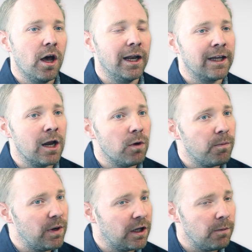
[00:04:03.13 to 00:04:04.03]
And again,
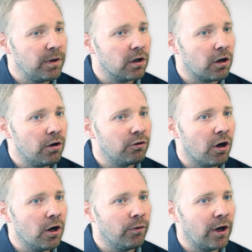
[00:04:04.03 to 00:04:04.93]
we'll be keeping a close
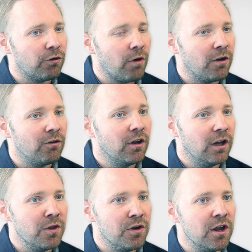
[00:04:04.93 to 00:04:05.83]
eye on that trend
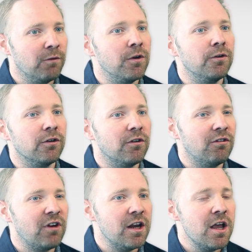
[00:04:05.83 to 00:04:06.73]
in the near future to
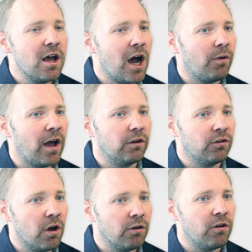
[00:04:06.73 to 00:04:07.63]
see how that
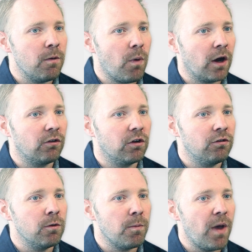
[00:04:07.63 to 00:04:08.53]
starts to impact
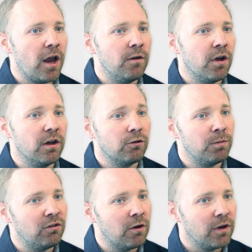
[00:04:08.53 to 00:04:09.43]
consumer behaviour, and
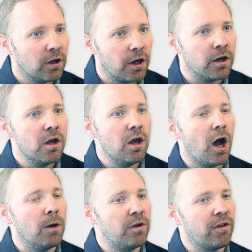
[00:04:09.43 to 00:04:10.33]
specifically
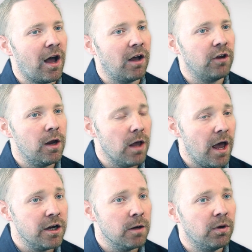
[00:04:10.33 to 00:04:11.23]
whether that has
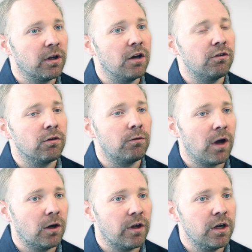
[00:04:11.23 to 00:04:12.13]
any implications
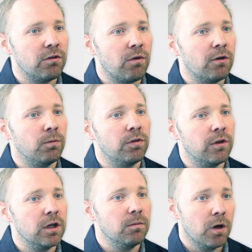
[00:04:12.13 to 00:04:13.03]
for how they interact with
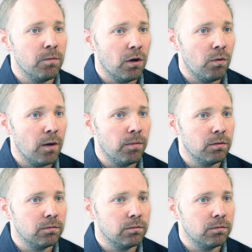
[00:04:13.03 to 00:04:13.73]
the mobile web.